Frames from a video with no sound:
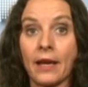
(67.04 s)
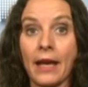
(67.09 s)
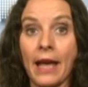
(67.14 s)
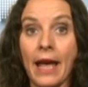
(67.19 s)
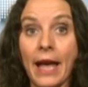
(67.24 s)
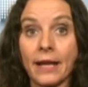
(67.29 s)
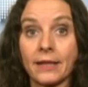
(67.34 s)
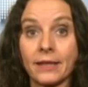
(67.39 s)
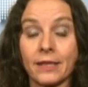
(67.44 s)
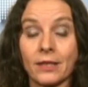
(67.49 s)

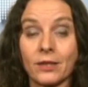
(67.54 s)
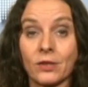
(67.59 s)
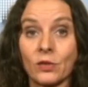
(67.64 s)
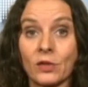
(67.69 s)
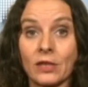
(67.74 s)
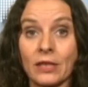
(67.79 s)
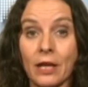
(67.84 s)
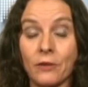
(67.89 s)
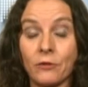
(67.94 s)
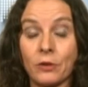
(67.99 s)
access to
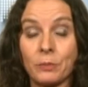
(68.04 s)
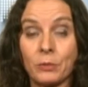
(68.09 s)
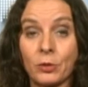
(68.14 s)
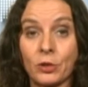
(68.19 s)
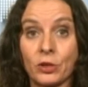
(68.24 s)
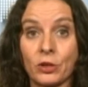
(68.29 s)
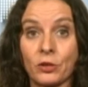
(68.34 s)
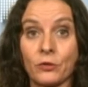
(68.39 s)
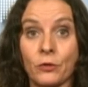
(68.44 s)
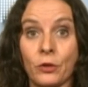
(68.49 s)
safe
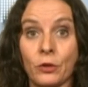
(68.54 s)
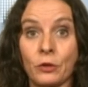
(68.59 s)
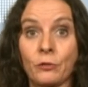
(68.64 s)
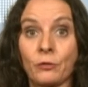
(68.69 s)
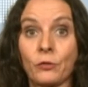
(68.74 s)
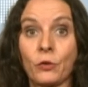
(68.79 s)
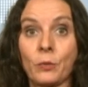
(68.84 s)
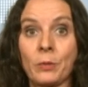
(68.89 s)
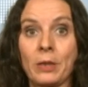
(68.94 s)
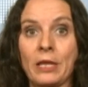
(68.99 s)
abortion for
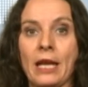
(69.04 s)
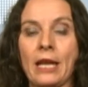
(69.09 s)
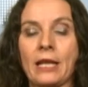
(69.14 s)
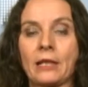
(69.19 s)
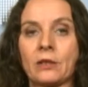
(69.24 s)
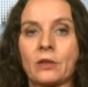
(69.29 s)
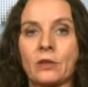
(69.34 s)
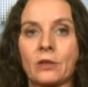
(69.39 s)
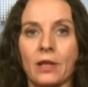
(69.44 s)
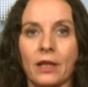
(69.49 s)
women
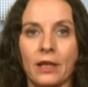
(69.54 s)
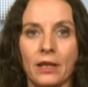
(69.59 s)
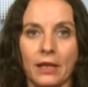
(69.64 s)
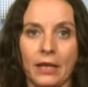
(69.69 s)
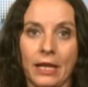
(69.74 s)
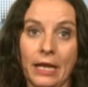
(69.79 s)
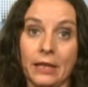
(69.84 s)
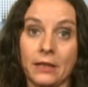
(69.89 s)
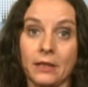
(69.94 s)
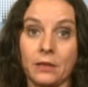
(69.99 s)

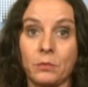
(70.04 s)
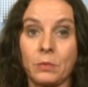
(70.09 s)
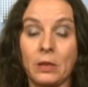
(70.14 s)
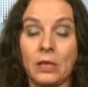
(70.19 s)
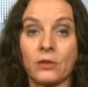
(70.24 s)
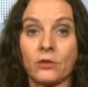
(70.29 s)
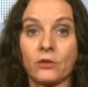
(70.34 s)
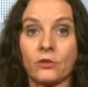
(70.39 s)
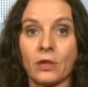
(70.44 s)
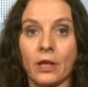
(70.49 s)
had
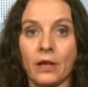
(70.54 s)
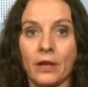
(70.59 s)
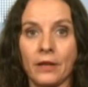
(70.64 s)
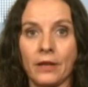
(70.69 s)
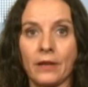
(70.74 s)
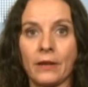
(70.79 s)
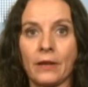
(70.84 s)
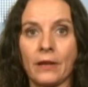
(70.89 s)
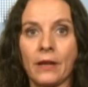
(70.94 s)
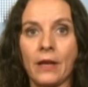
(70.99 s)
been
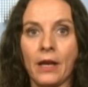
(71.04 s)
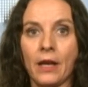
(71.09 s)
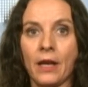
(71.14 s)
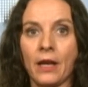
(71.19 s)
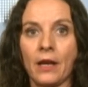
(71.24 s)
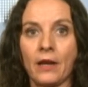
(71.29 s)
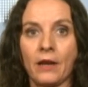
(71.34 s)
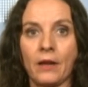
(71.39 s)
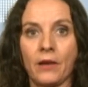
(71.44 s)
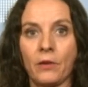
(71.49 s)

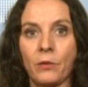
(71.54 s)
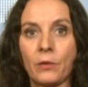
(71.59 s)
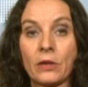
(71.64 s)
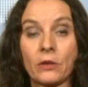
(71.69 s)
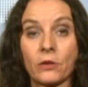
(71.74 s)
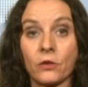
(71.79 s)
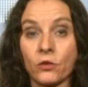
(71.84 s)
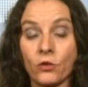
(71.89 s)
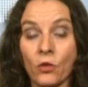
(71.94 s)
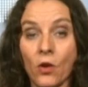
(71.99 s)

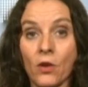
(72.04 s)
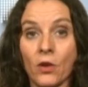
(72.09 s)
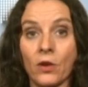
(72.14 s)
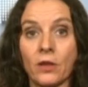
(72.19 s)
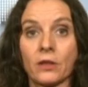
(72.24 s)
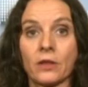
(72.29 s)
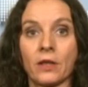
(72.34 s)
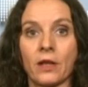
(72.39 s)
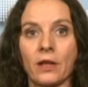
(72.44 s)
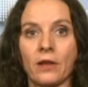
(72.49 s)

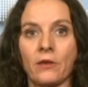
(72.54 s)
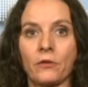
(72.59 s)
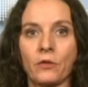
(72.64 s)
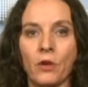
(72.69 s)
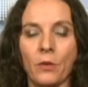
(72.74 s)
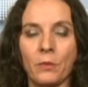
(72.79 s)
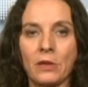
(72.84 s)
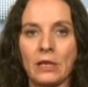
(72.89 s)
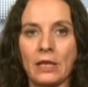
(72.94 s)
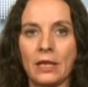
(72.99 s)
withdrawn
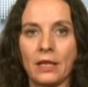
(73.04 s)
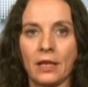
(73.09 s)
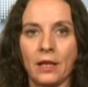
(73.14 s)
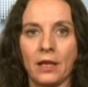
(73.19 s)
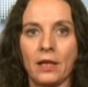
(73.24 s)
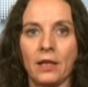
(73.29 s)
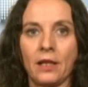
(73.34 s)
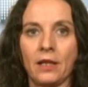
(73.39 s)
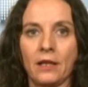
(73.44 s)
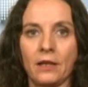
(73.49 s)
from
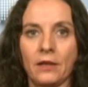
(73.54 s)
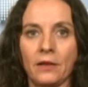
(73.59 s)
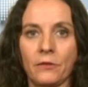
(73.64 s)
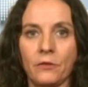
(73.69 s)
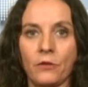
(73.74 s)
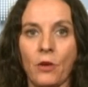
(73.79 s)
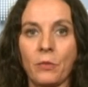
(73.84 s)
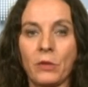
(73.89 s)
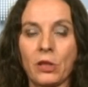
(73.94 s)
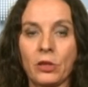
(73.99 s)

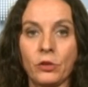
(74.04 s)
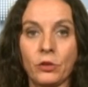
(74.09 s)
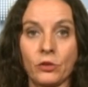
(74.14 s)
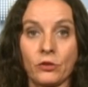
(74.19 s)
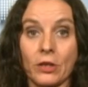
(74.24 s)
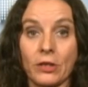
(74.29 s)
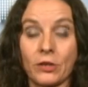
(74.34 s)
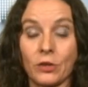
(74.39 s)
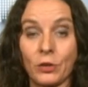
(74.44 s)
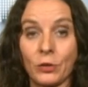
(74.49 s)
the new
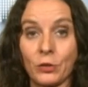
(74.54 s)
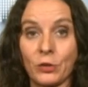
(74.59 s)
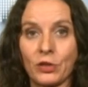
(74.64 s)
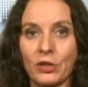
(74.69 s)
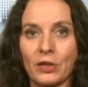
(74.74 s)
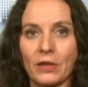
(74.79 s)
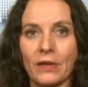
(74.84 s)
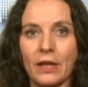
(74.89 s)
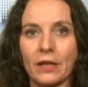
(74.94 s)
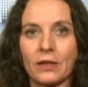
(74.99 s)

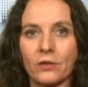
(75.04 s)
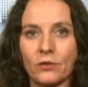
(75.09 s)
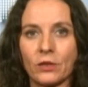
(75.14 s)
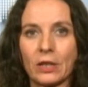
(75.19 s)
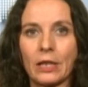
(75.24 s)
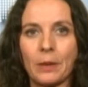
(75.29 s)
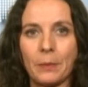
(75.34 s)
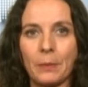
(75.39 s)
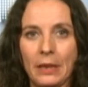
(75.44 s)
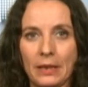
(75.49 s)
resolution. That's
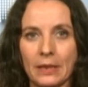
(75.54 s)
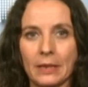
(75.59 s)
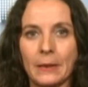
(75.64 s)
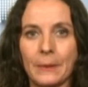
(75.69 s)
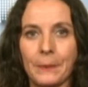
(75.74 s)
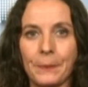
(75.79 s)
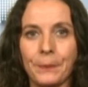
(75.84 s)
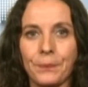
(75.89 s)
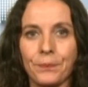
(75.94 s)
really a pity.